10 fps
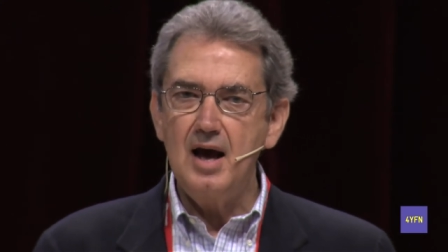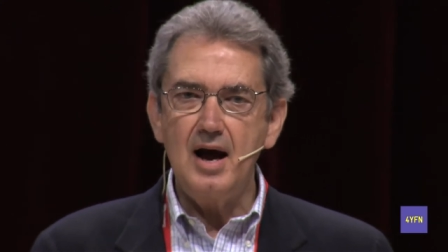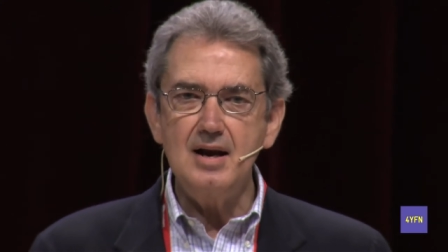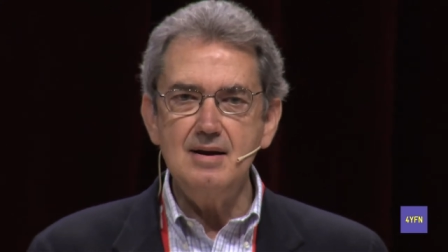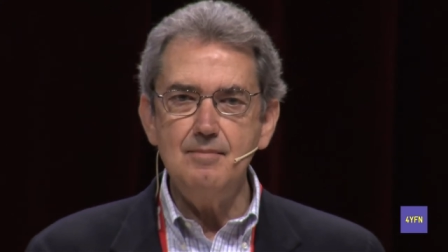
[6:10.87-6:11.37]

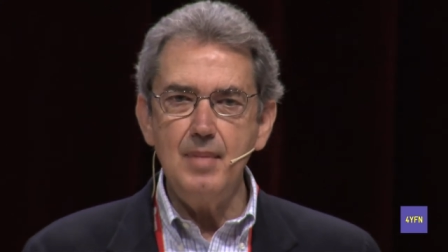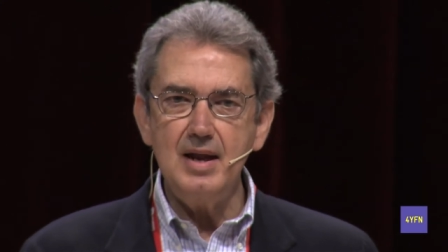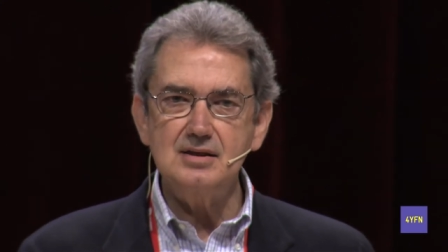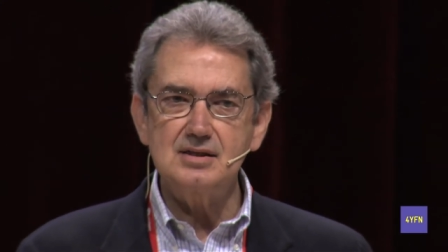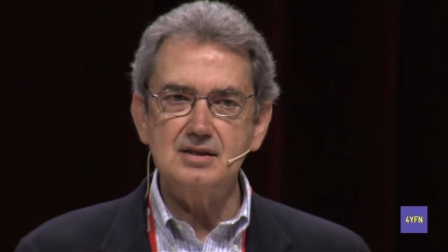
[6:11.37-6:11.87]
an
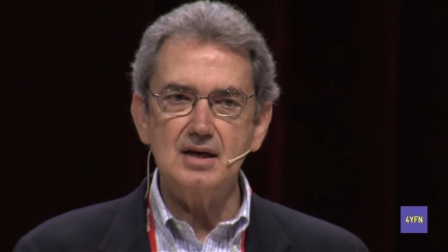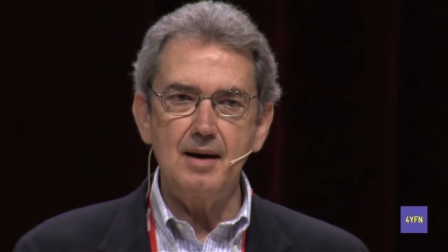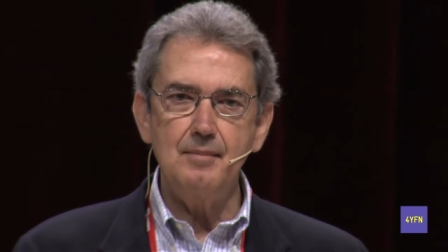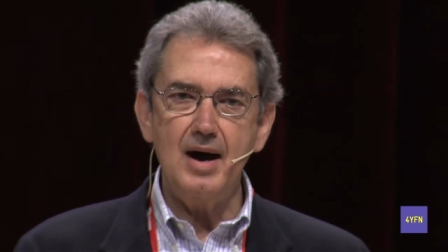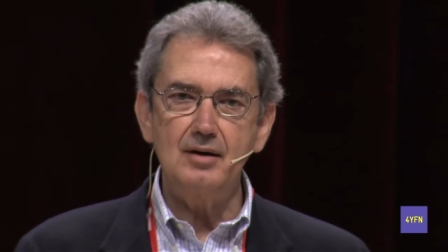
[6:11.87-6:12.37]
immense
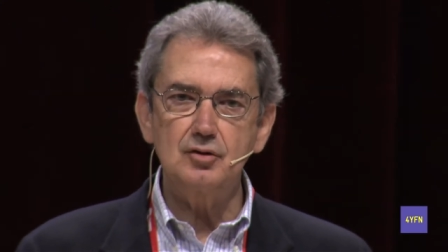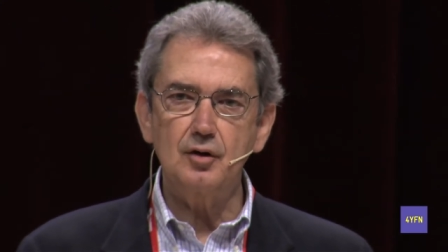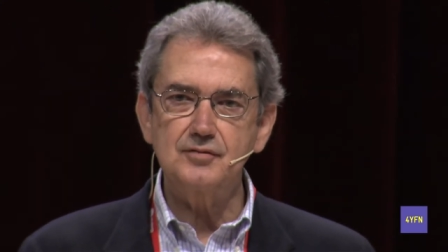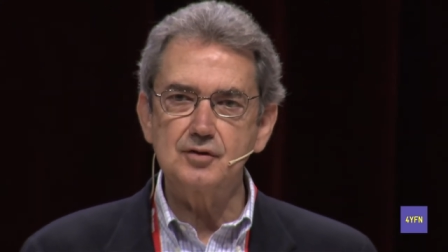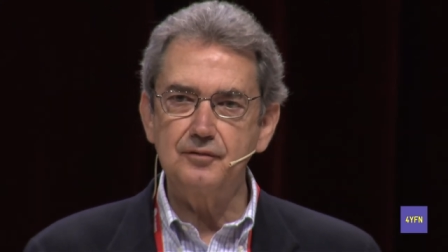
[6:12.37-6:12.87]
amount
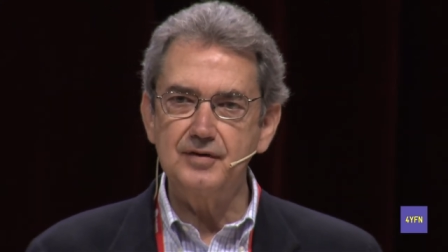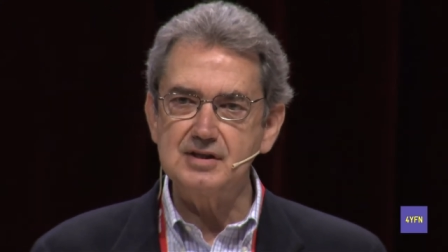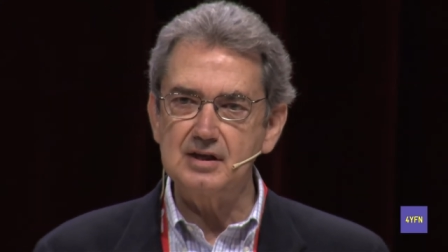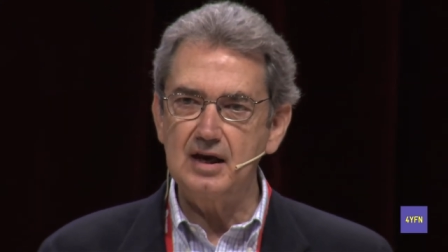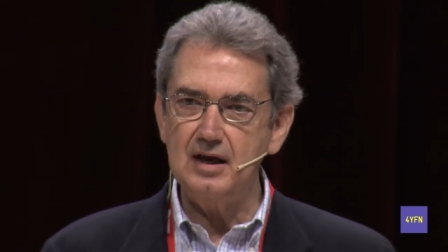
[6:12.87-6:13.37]
of
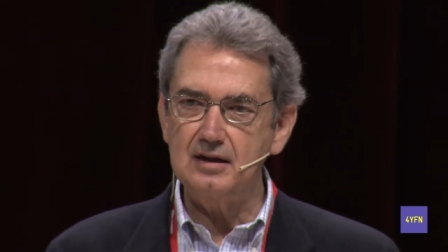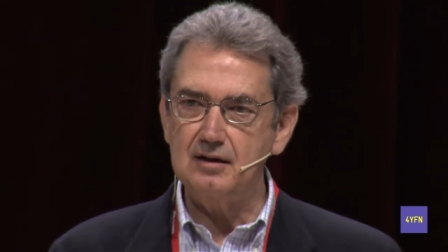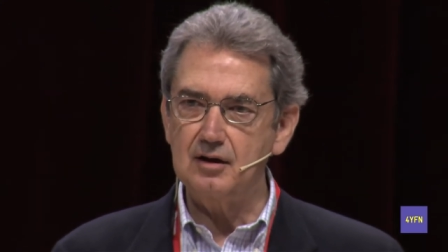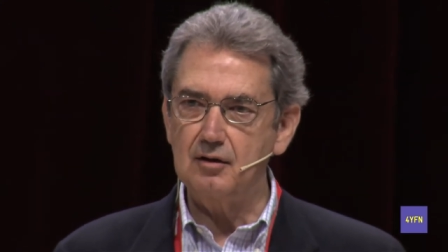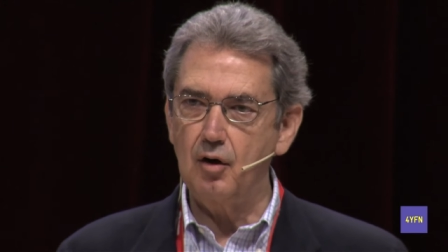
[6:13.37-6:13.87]
sophisticated
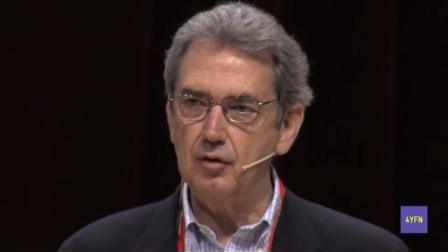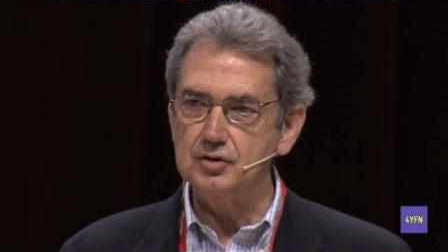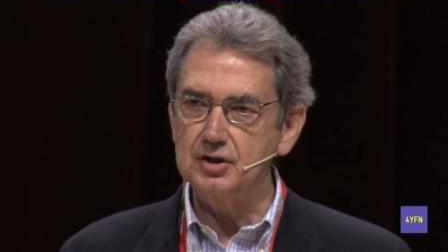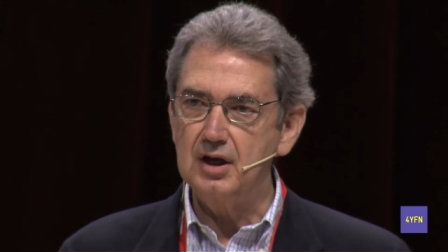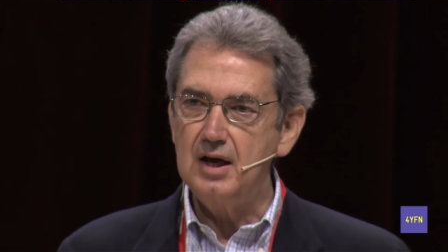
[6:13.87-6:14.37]
technology